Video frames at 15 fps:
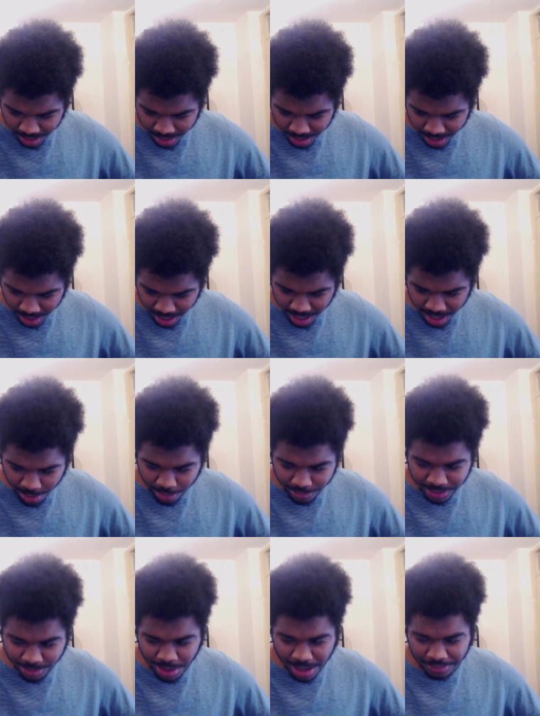and then
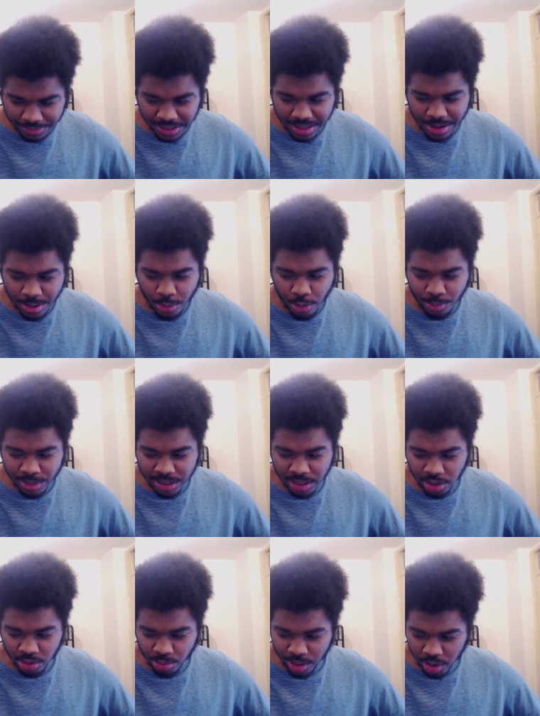obviously we have the Naomi
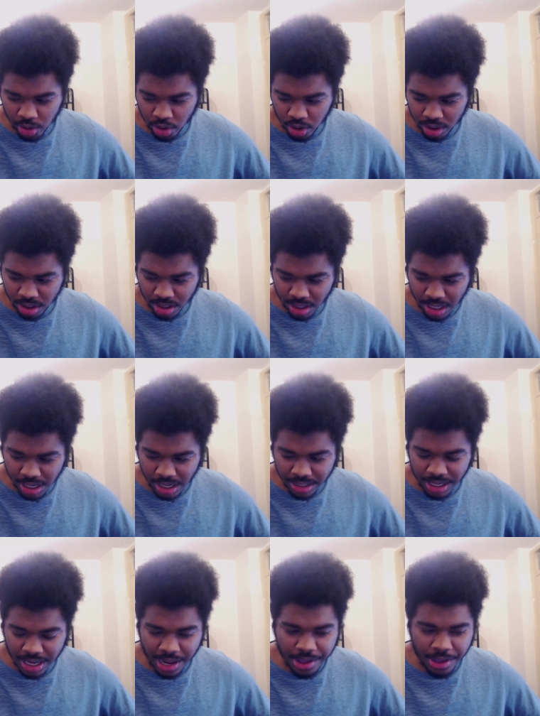situation, uh,
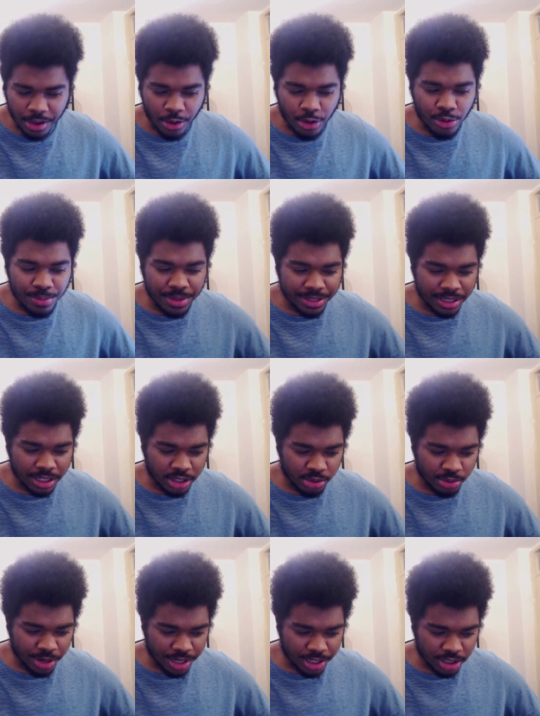the Naomi
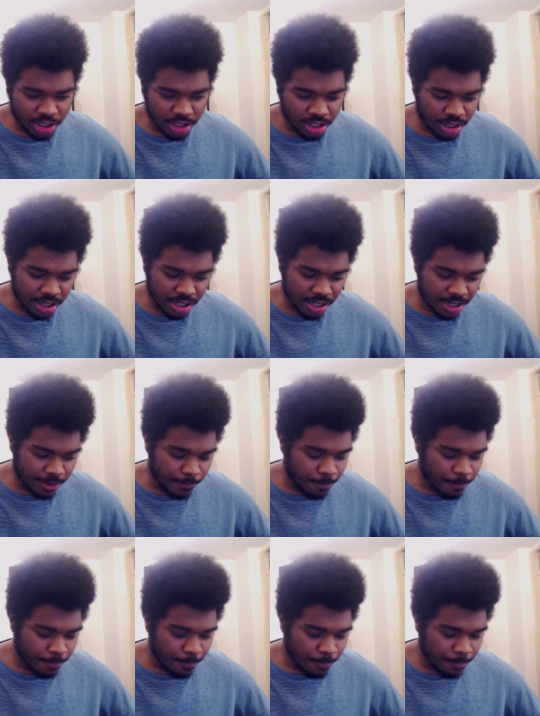situation. The